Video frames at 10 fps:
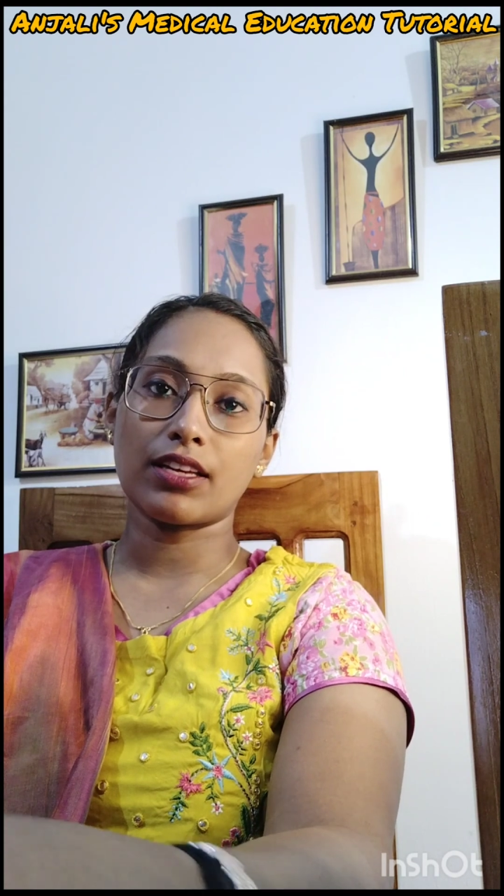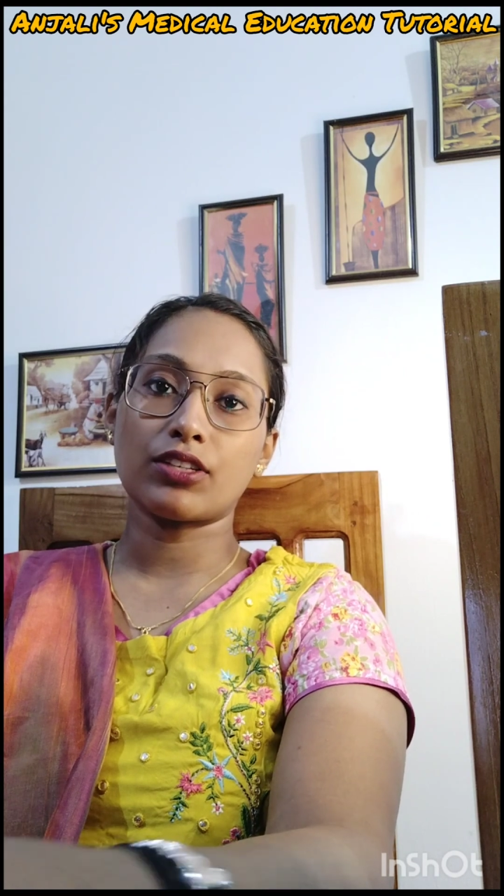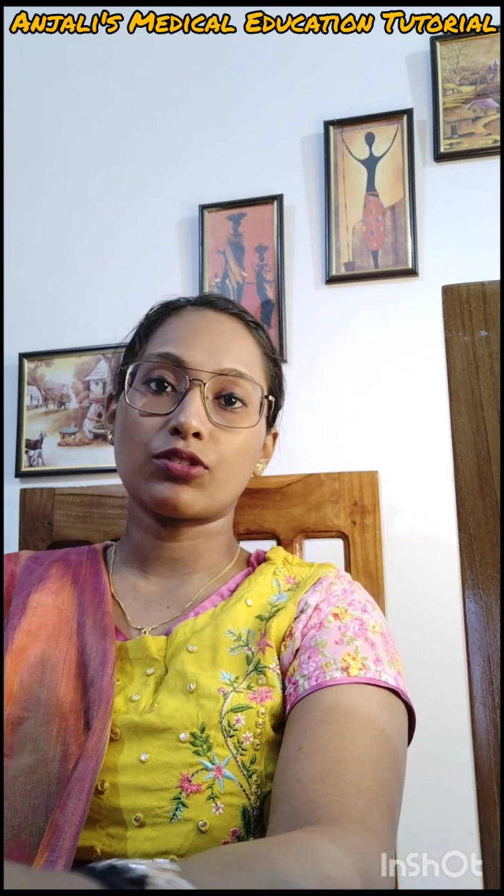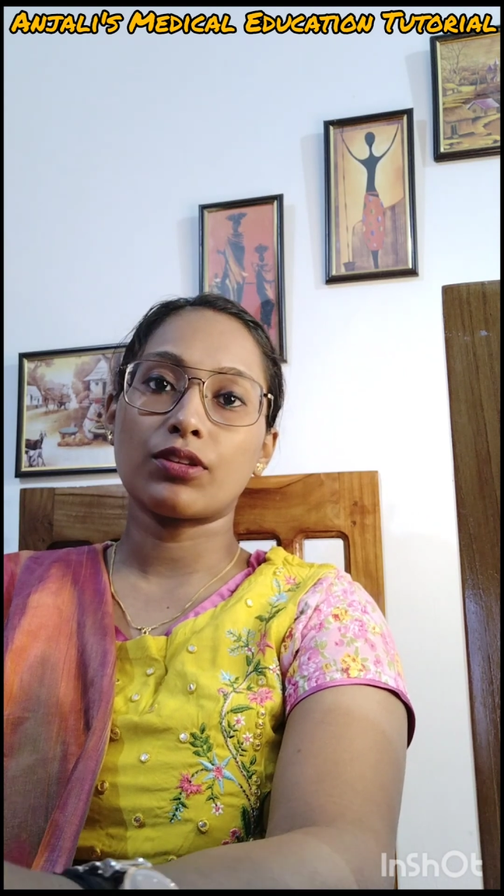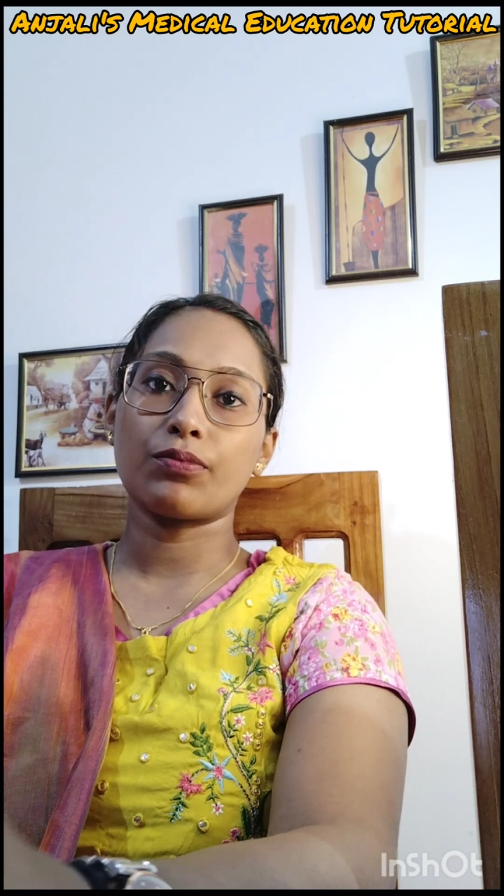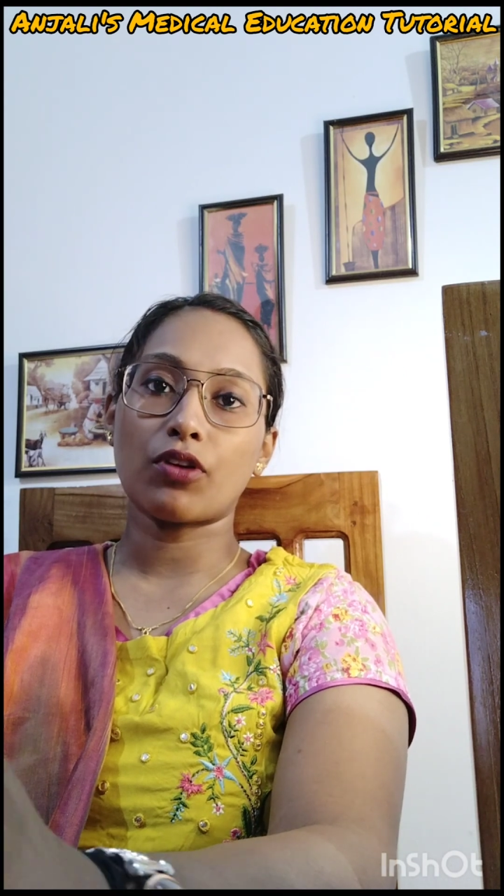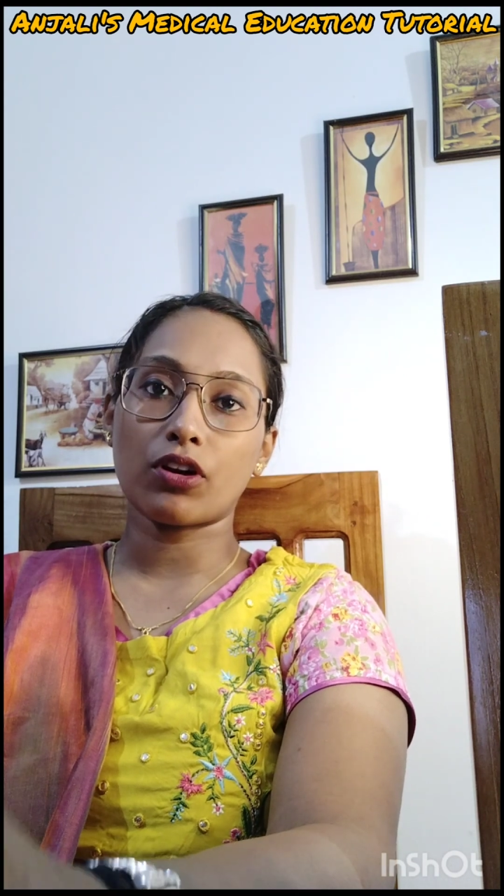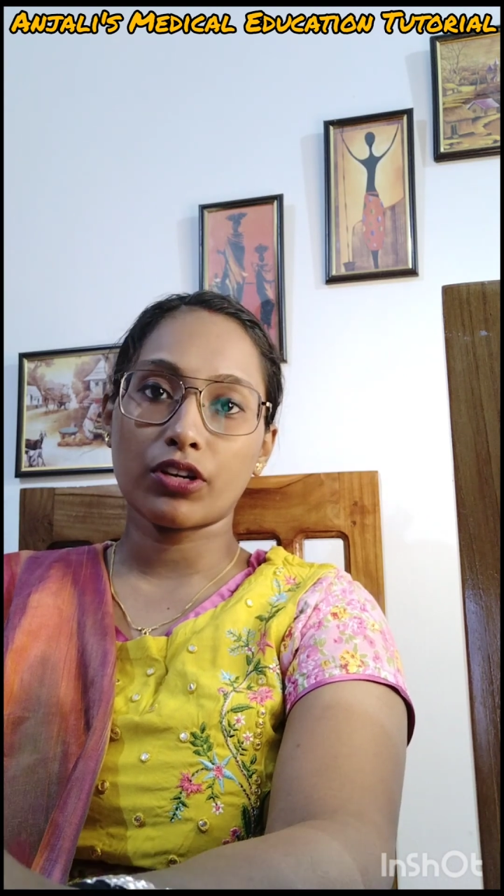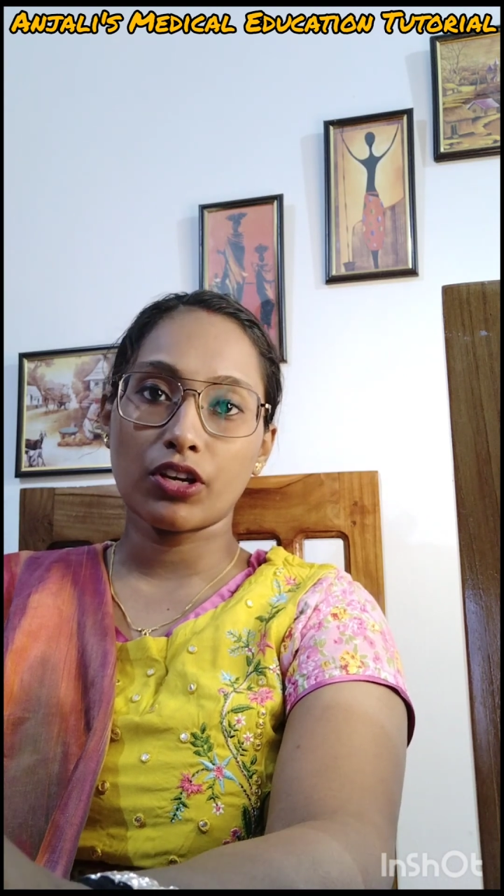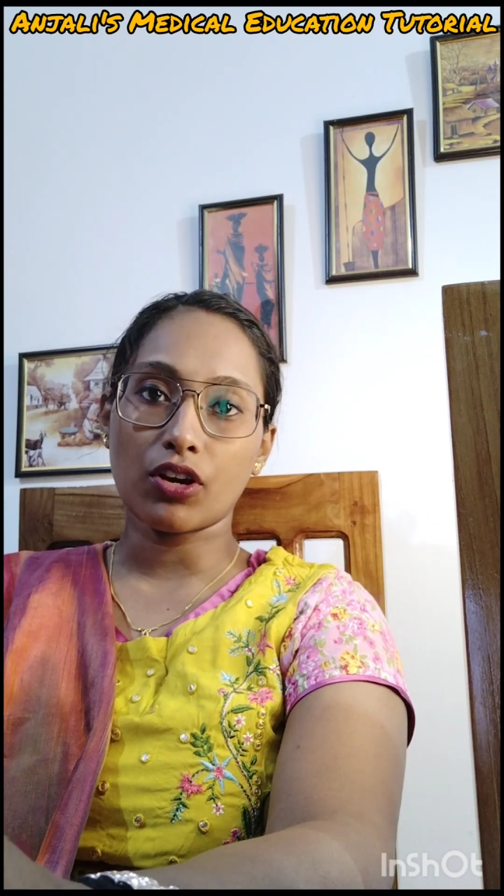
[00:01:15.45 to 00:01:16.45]
then to the
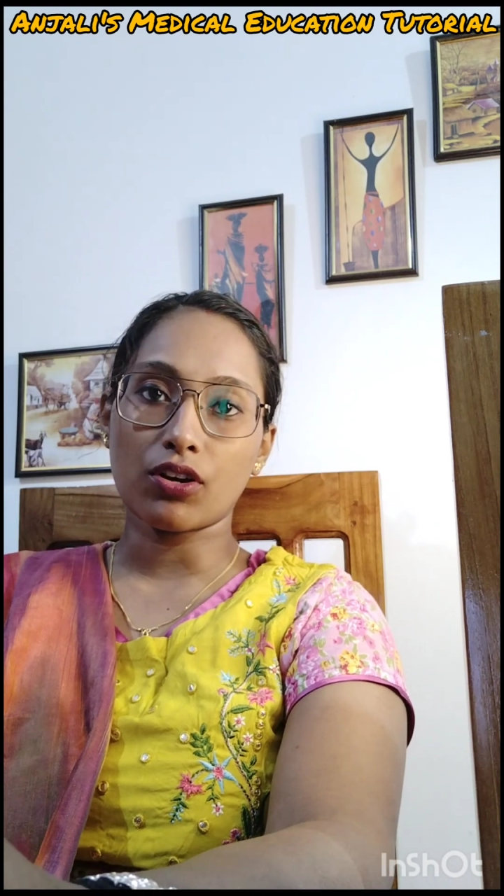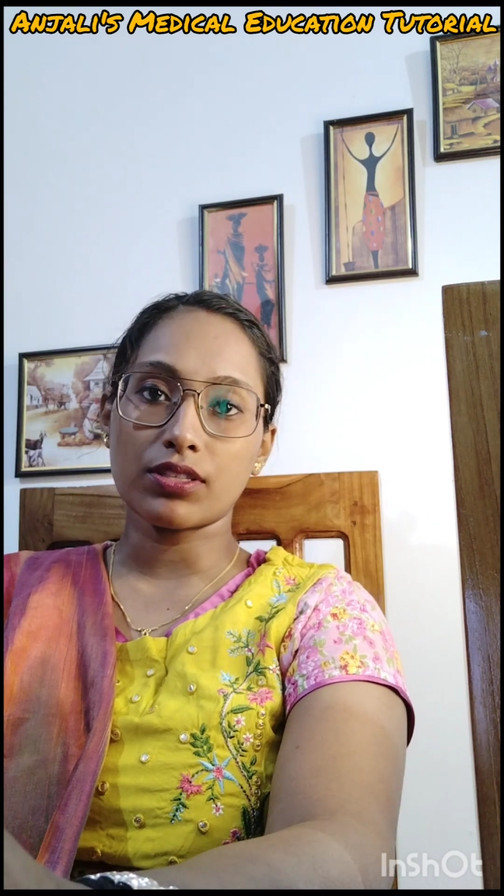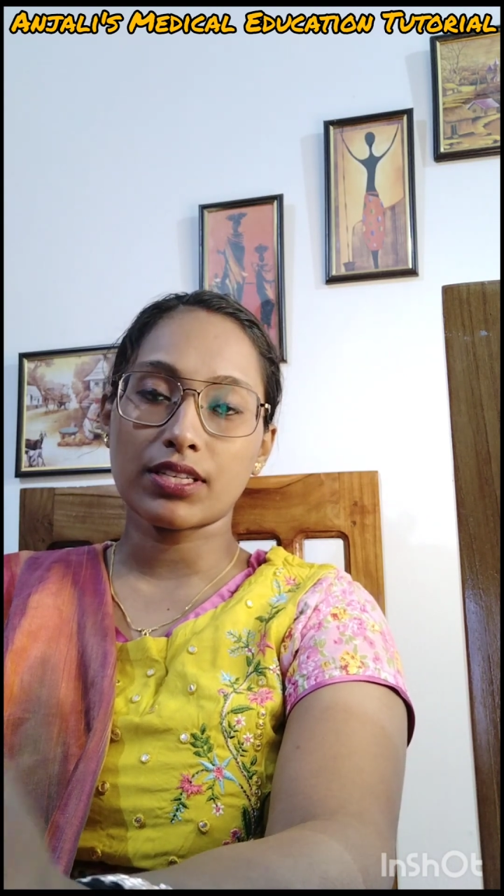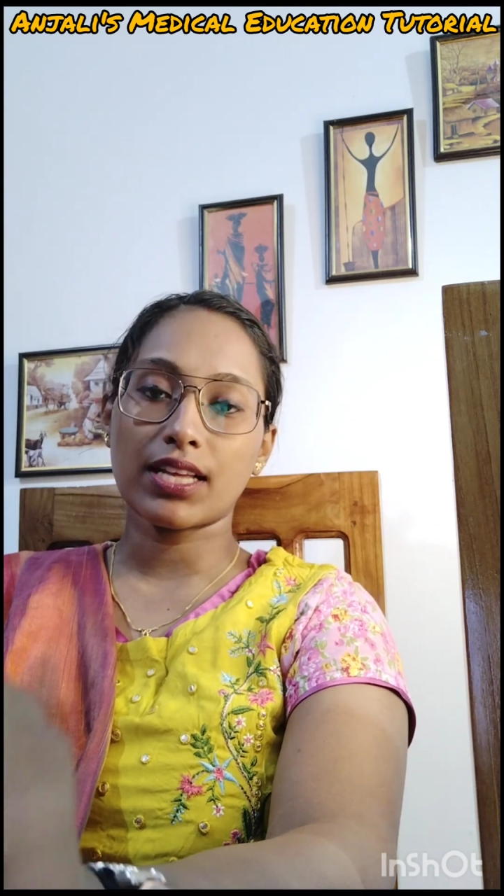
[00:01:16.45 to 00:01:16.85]
bronchioles,